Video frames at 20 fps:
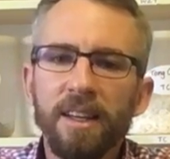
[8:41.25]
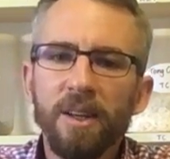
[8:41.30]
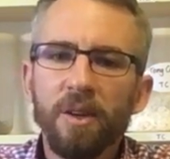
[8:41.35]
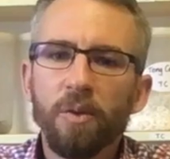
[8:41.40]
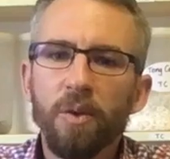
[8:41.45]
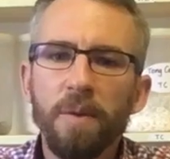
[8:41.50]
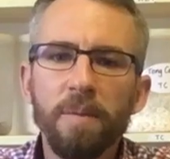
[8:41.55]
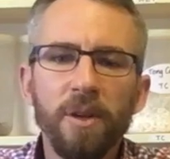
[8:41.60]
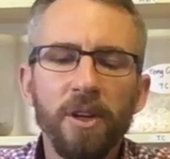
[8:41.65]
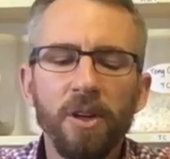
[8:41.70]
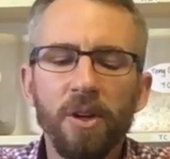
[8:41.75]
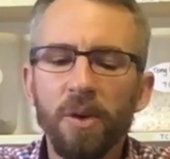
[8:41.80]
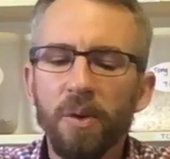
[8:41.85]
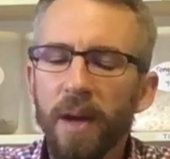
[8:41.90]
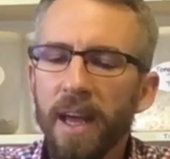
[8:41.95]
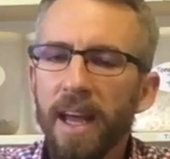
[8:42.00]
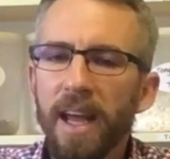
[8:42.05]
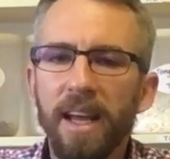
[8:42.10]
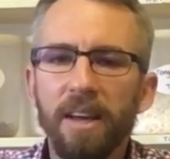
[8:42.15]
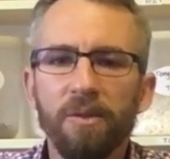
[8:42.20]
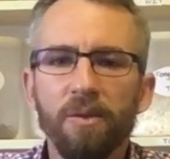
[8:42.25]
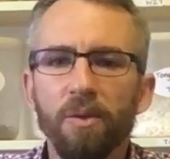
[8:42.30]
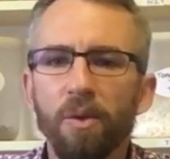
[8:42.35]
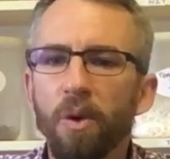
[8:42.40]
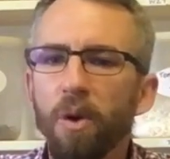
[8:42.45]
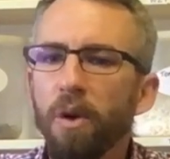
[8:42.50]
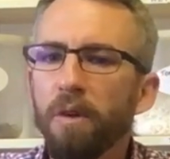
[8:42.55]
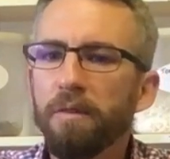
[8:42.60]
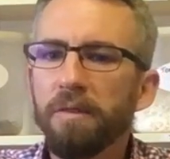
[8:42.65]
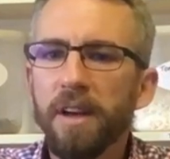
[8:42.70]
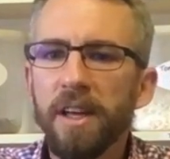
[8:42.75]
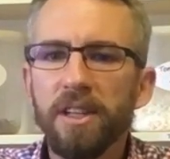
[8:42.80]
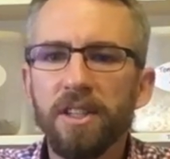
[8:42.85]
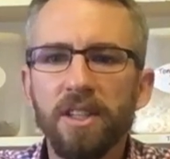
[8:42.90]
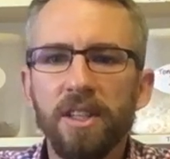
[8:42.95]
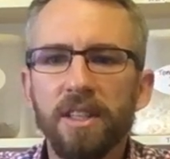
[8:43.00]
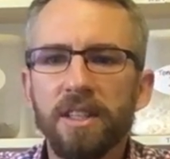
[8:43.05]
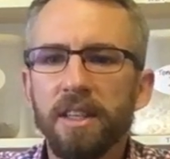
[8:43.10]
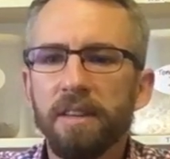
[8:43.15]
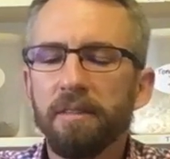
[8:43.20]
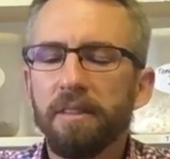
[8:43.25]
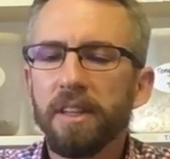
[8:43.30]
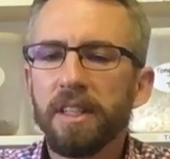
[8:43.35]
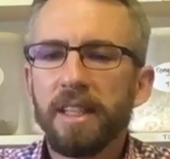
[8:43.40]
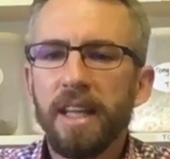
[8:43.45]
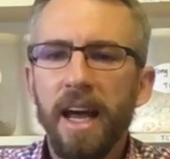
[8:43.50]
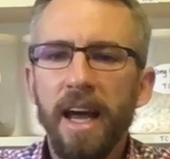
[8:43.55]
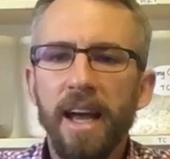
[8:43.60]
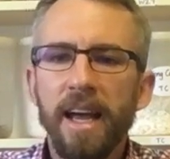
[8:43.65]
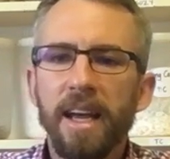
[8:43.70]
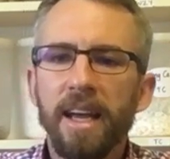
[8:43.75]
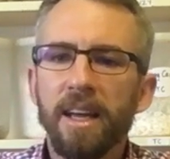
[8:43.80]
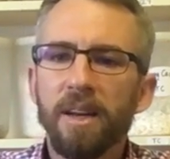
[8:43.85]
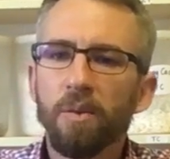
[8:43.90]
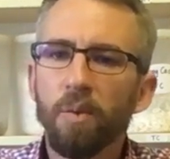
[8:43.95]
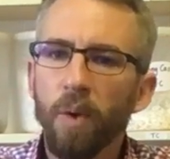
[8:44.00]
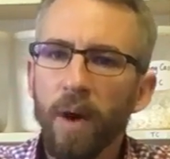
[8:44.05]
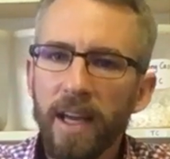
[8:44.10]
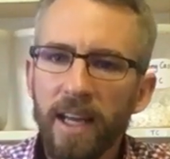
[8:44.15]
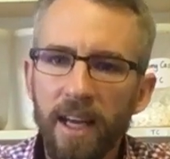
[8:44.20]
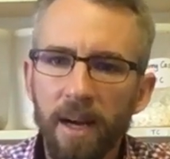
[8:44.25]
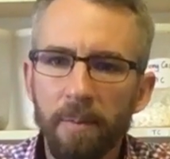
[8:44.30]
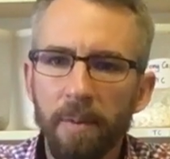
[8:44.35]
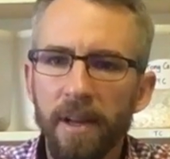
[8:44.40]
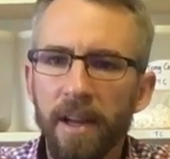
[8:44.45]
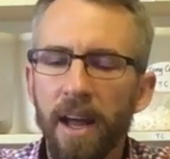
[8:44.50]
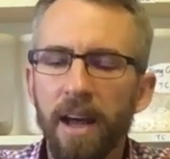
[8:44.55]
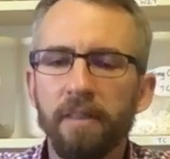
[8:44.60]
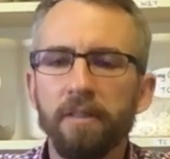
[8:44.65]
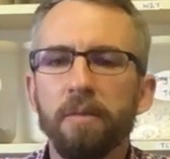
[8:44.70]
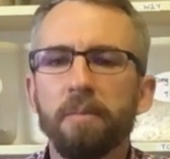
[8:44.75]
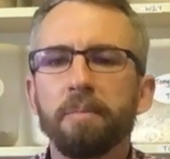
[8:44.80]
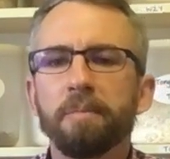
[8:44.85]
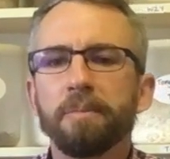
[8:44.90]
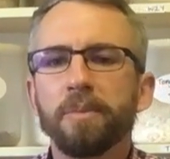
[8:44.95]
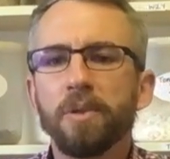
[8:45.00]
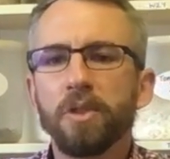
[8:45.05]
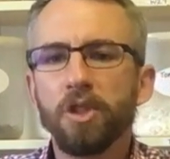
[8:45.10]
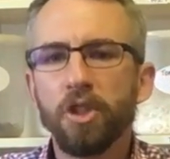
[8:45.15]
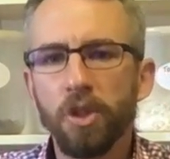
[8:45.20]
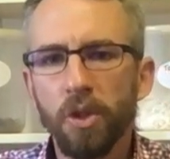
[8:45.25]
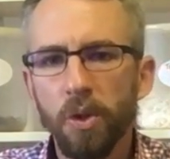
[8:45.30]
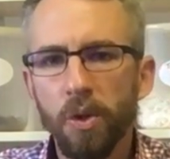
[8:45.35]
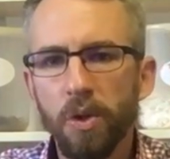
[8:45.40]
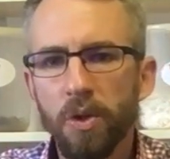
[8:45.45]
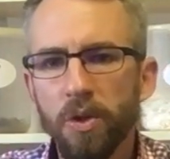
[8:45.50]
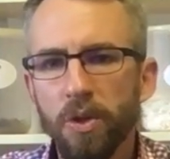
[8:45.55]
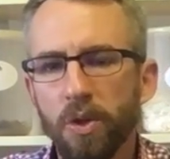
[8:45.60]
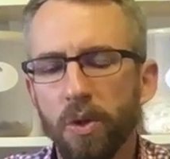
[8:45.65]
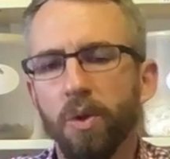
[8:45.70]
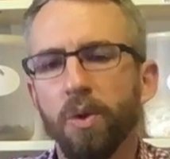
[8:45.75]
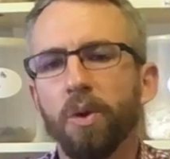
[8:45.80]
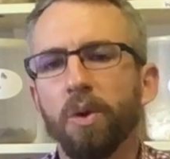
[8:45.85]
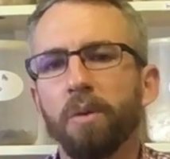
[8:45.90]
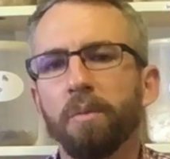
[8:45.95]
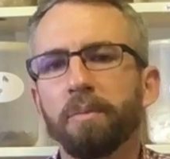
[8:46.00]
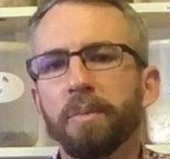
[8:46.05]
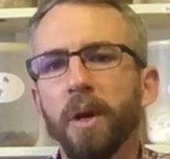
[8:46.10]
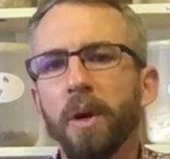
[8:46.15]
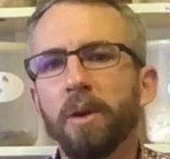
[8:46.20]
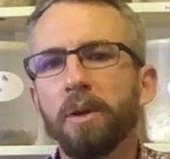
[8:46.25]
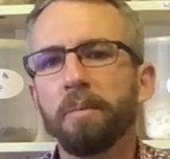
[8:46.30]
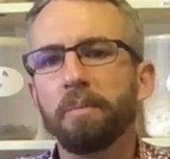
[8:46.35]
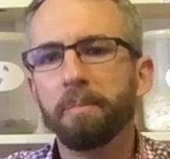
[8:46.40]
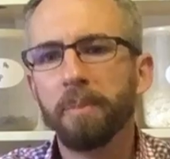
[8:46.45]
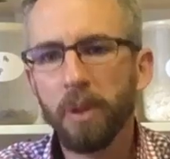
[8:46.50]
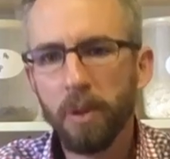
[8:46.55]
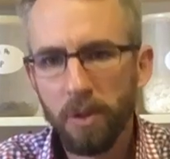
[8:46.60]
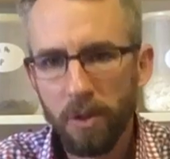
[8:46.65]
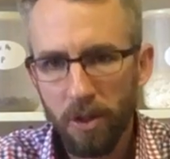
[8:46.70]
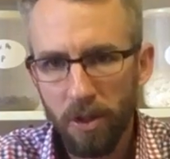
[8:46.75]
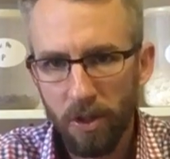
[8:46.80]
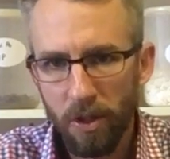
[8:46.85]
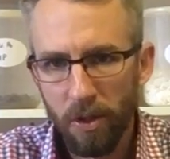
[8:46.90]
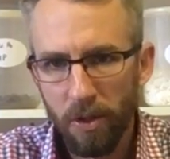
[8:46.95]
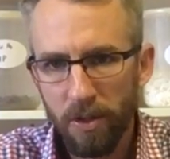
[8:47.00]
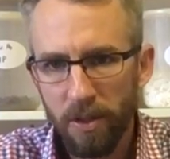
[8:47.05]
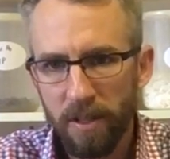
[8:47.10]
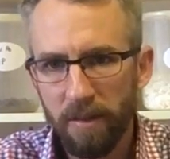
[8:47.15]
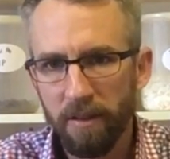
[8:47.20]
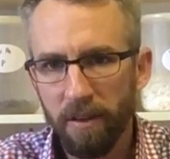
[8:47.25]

Women who eat raw veggies every day and wake up and have a juice or go to Boost Juice.